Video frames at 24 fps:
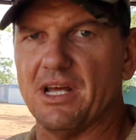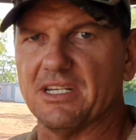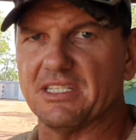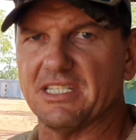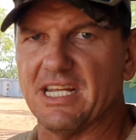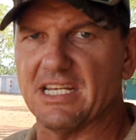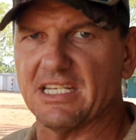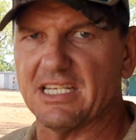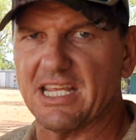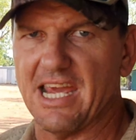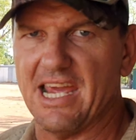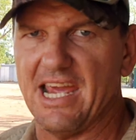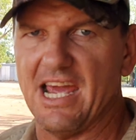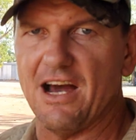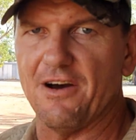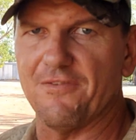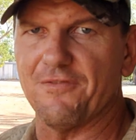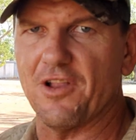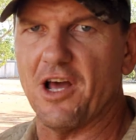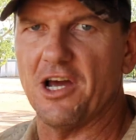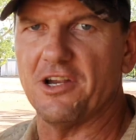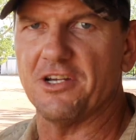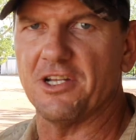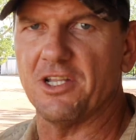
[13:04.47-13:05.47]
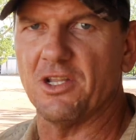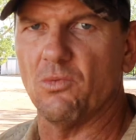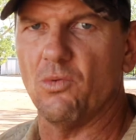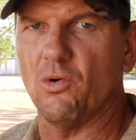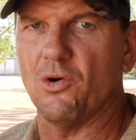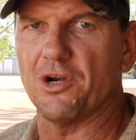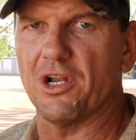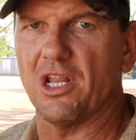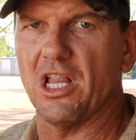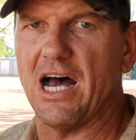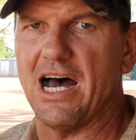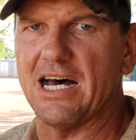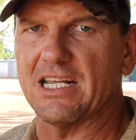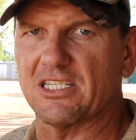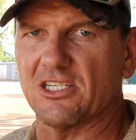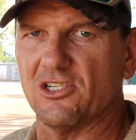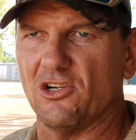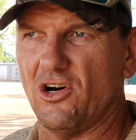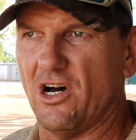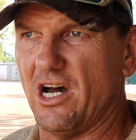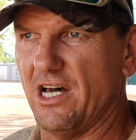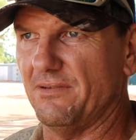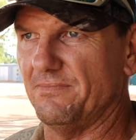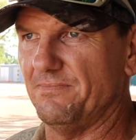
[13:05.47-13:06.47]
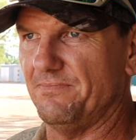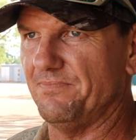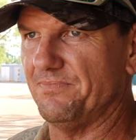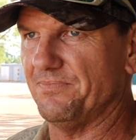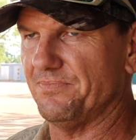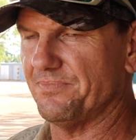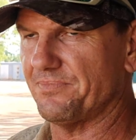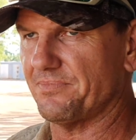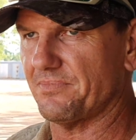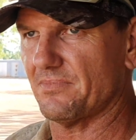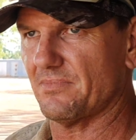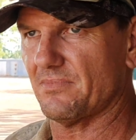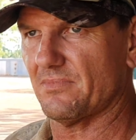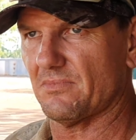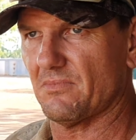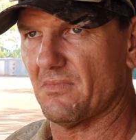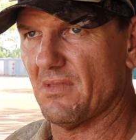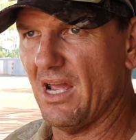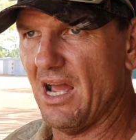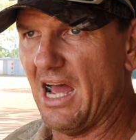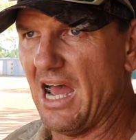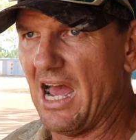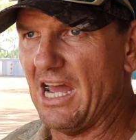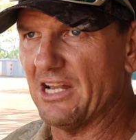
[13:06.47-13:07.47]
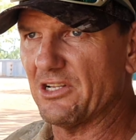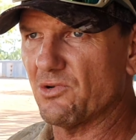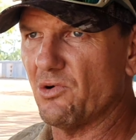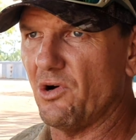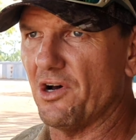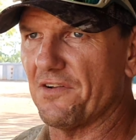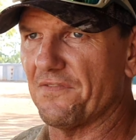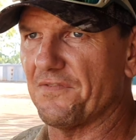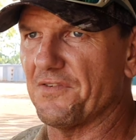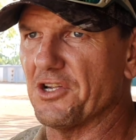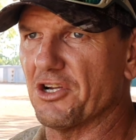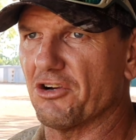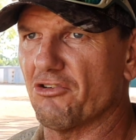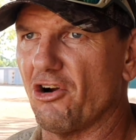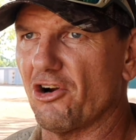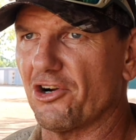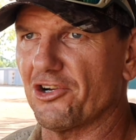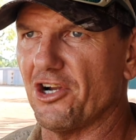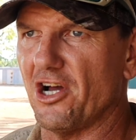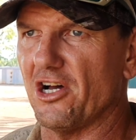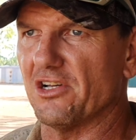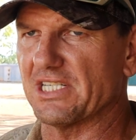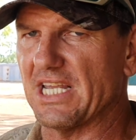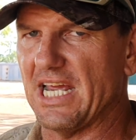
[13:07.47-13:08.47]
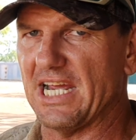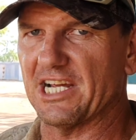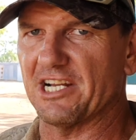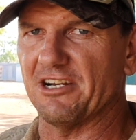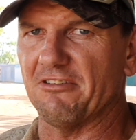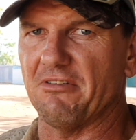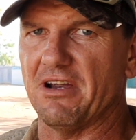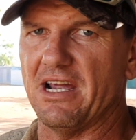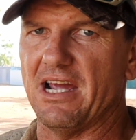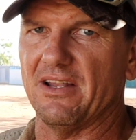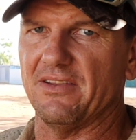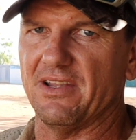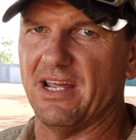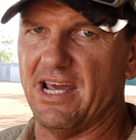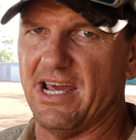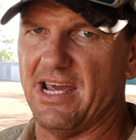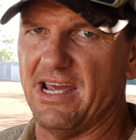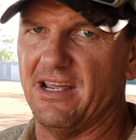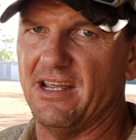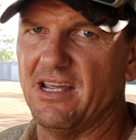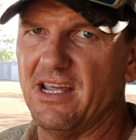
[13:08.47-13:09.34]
dead cow floating in the water last night. I had quite a few crocodiles hanging around there,